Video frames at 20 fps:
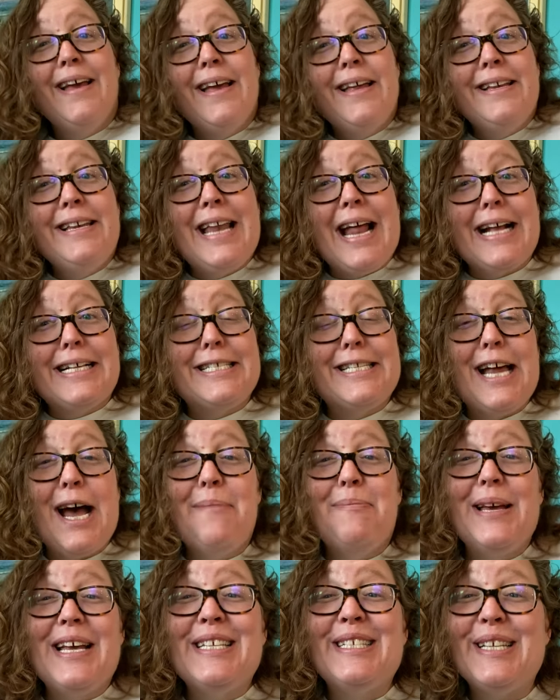Next
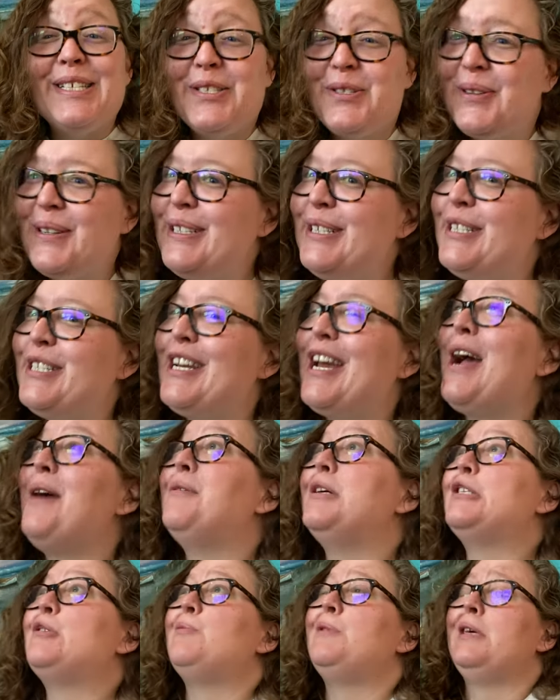up is a trilogy I
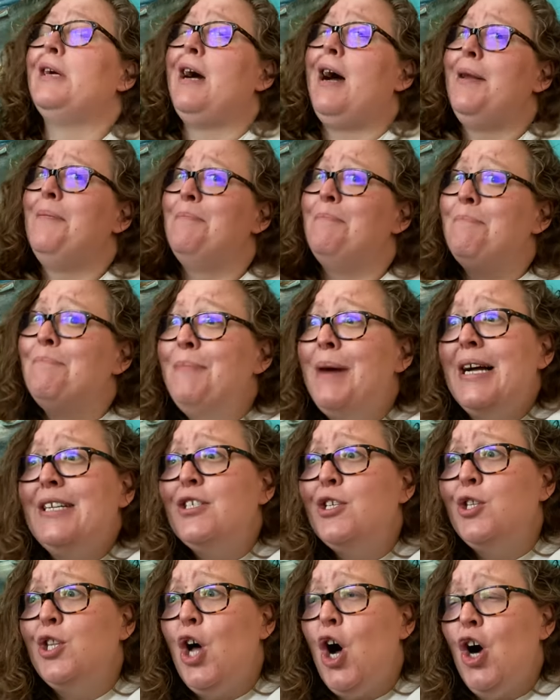wish would have gone
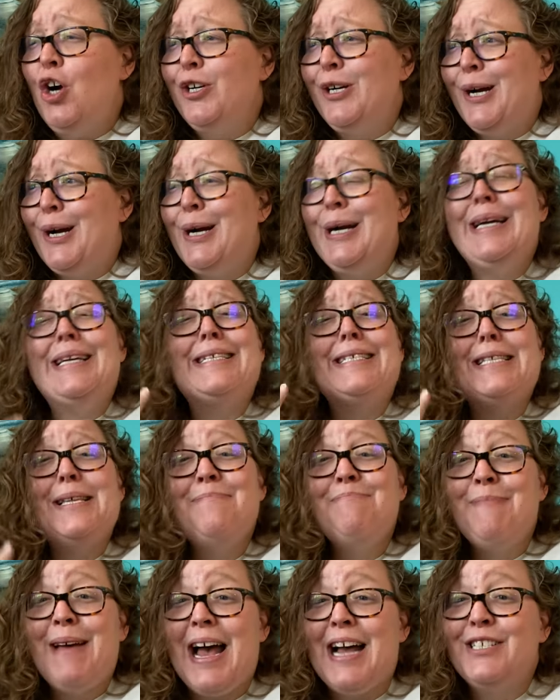much longer. It's
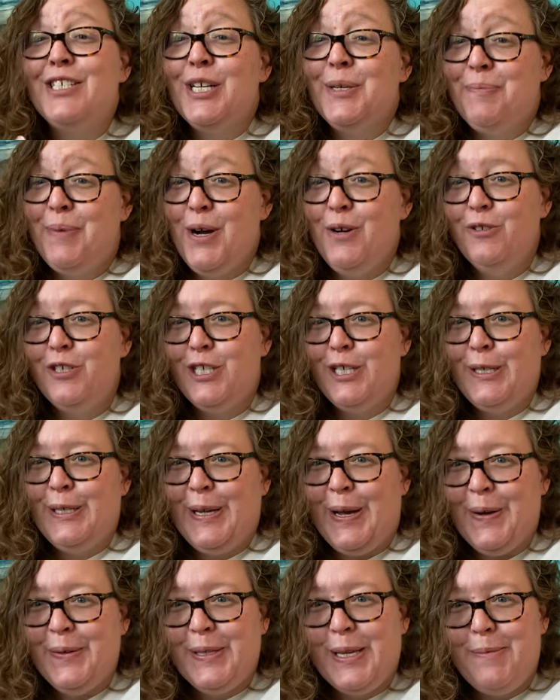the Magic
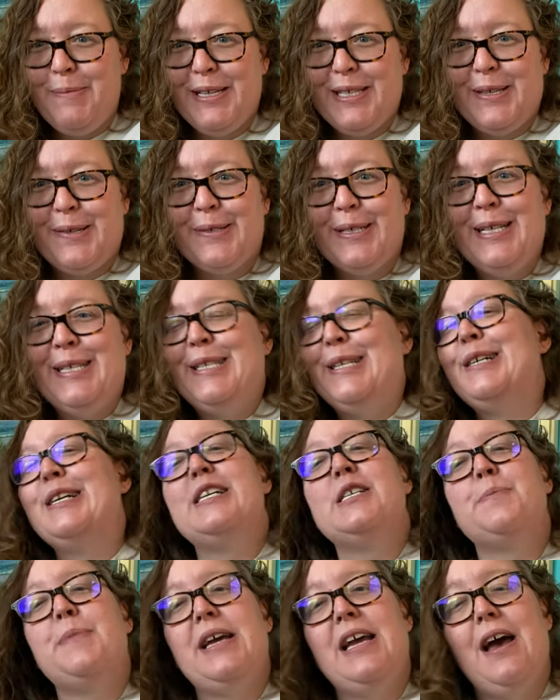Potion Cozy Mystery
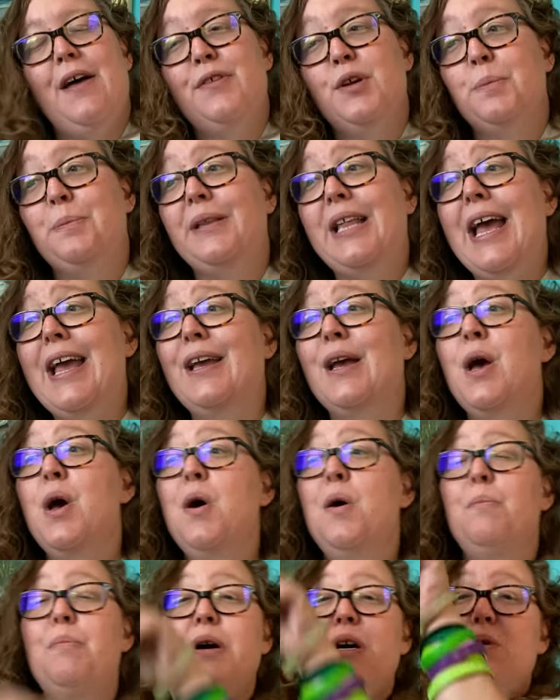series by Heather Blake.
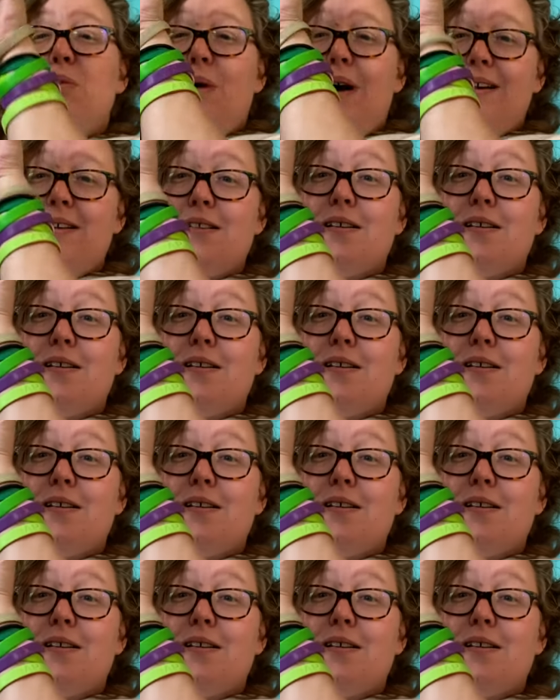Book one is